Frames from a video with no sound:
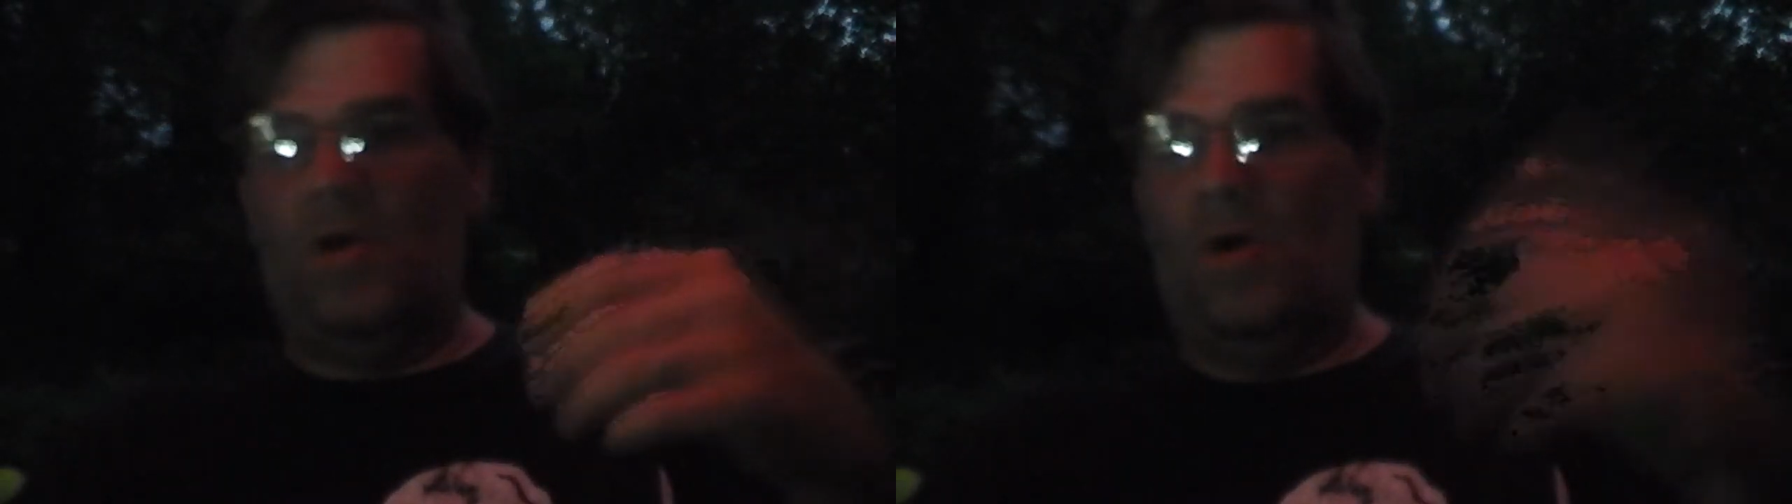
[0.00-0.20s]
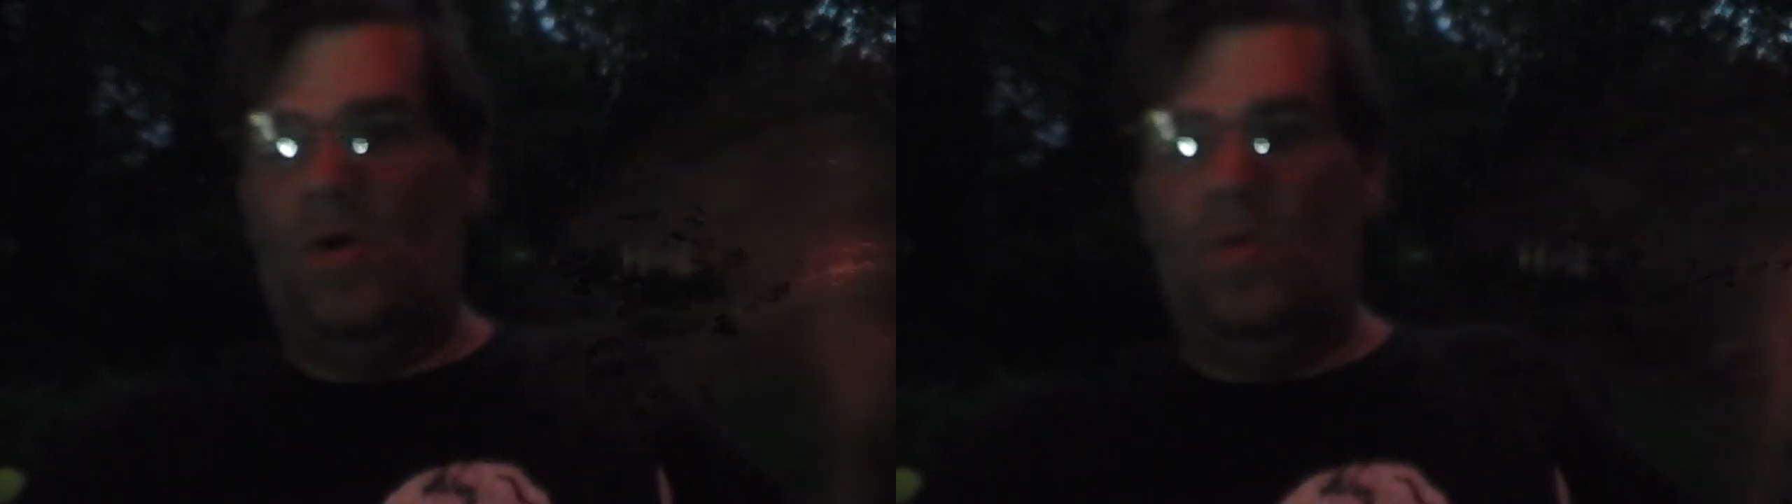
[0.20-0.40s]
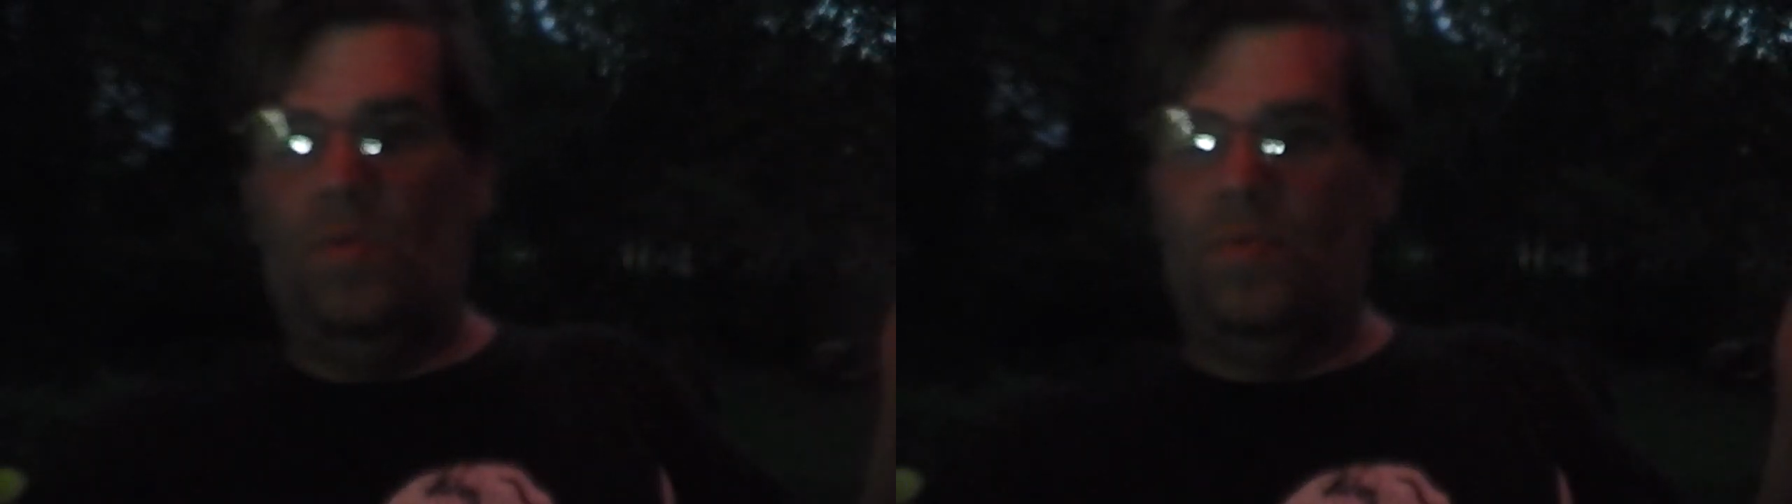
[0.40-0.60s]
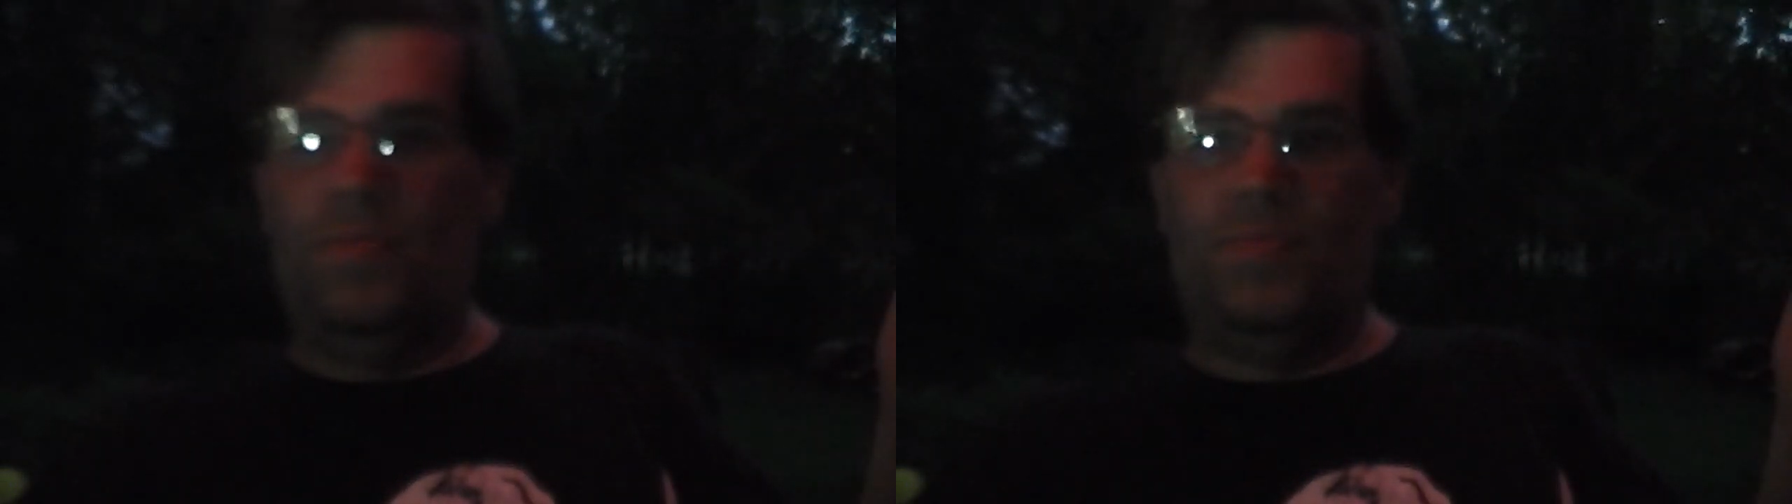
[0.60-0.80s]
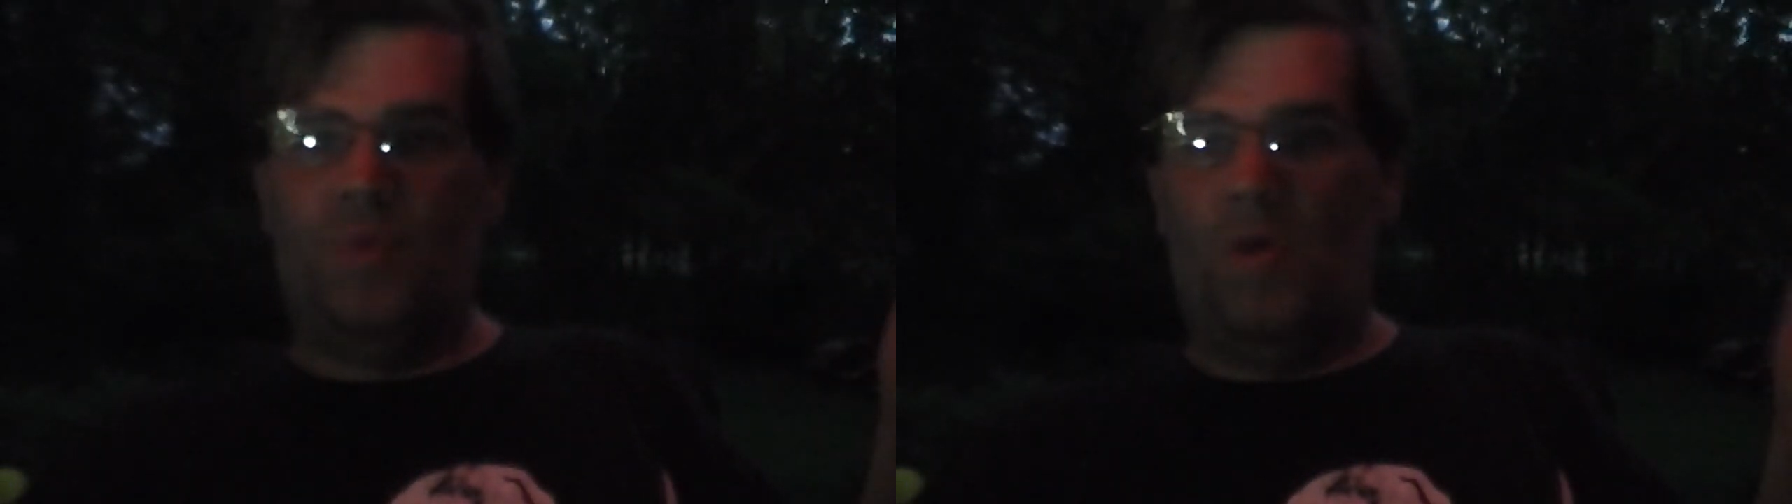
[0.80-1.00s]
cold
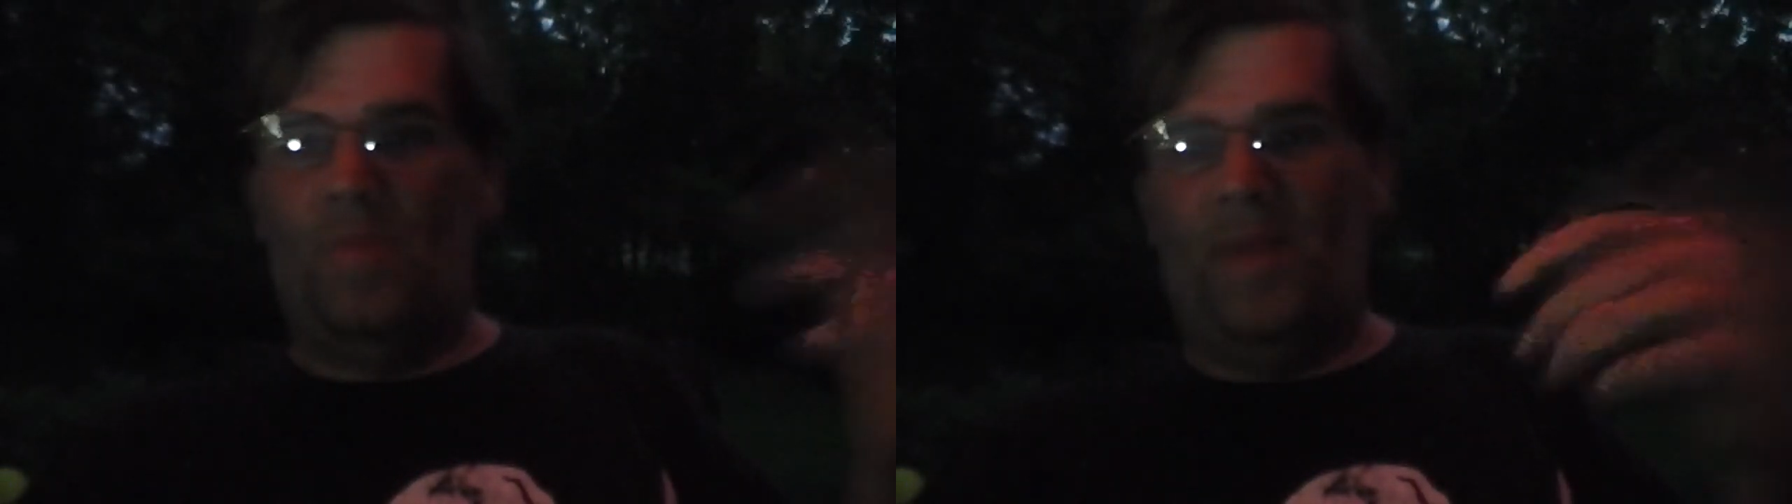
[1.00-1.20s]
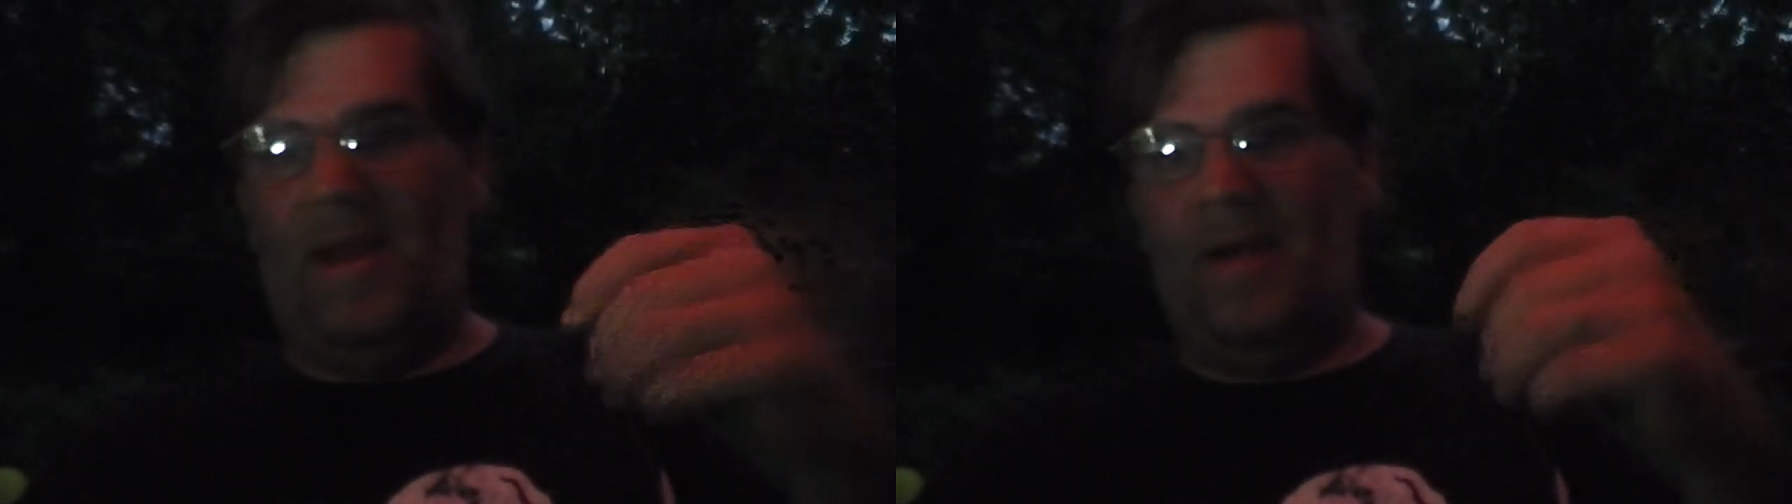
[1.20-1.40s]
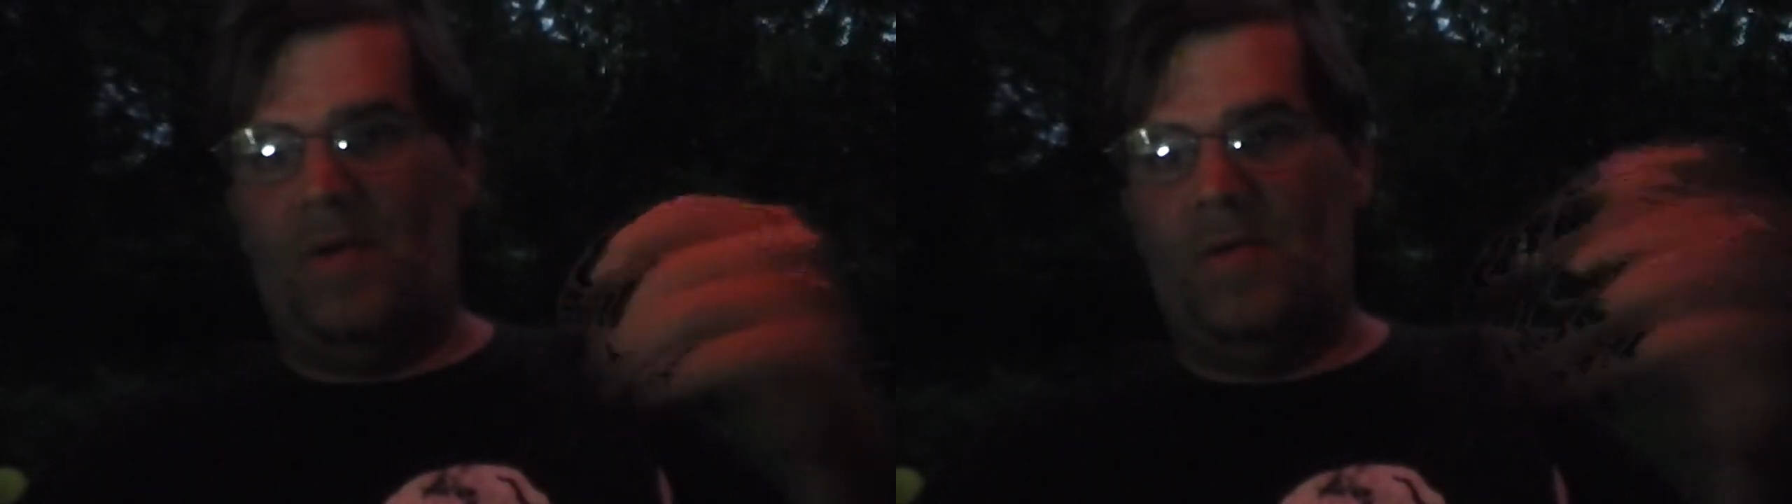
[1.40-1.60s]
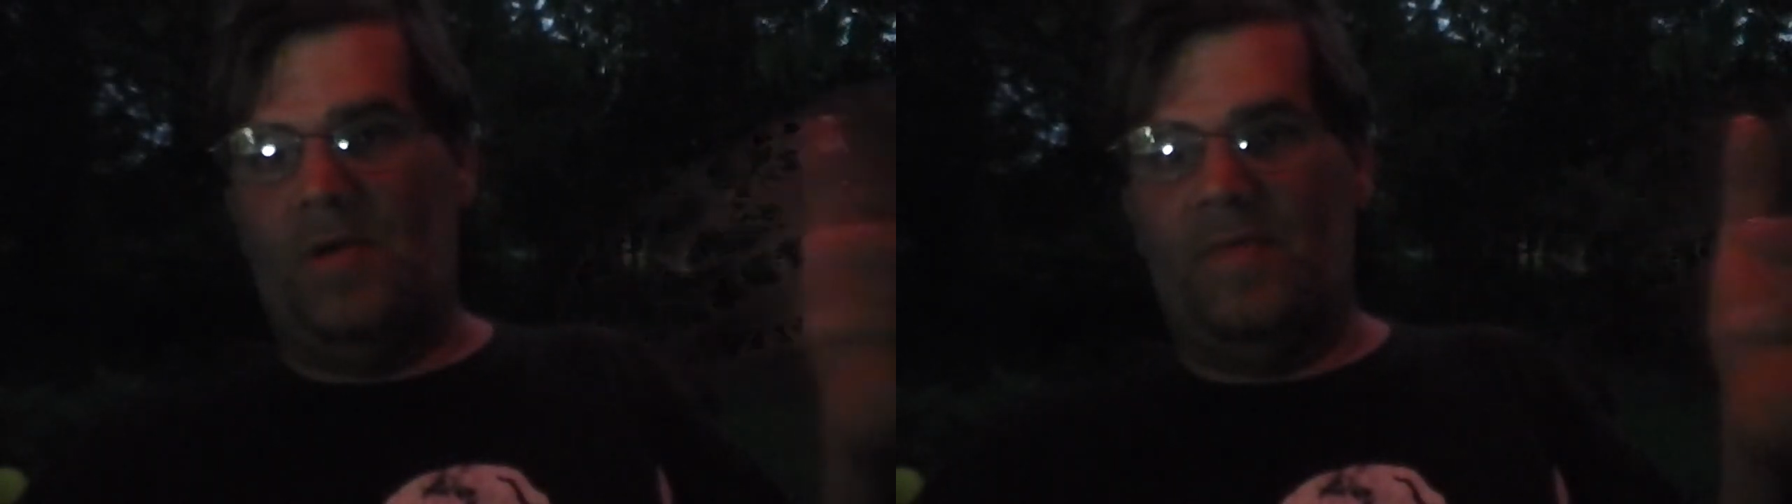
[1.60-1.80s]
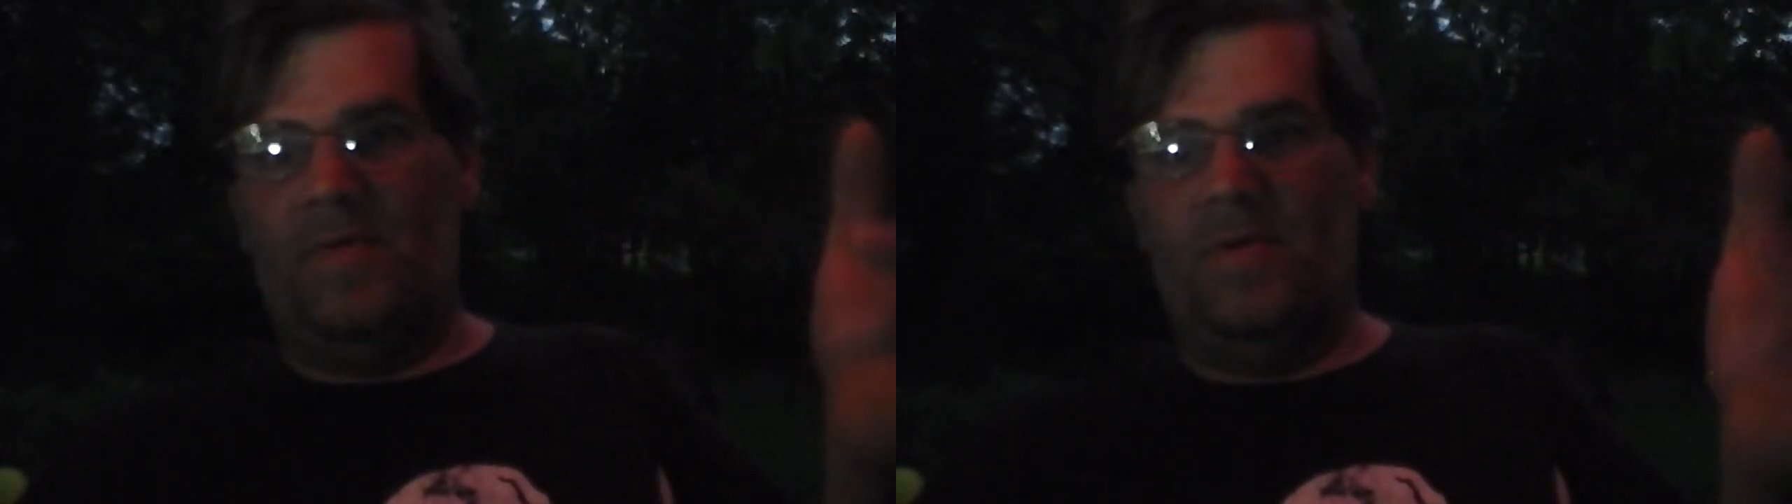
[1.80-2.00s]
12 pack or
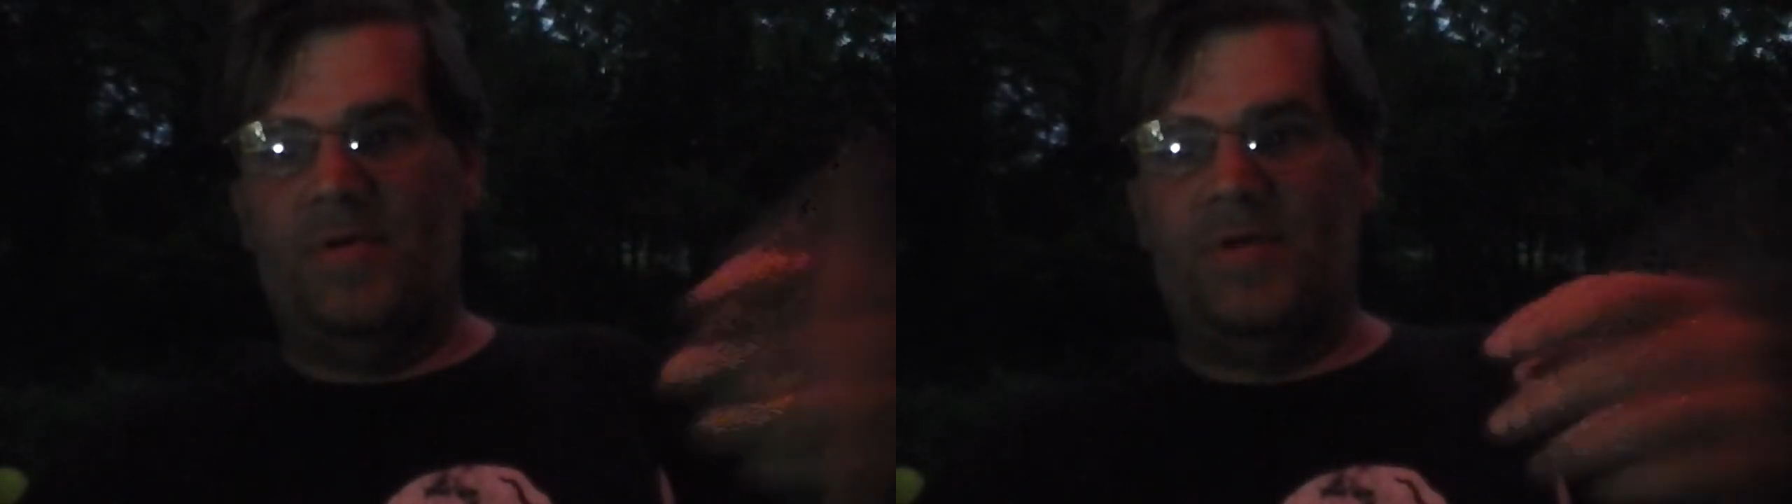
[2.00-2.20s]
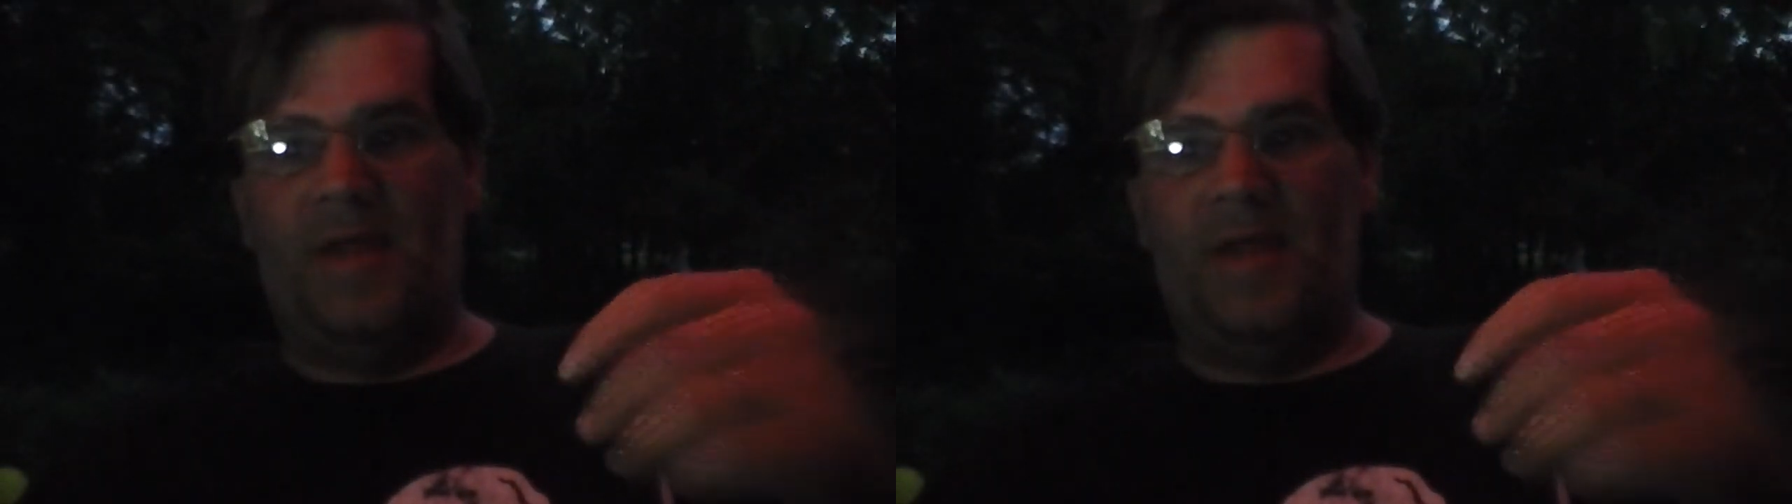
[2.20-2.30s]
whatever and said,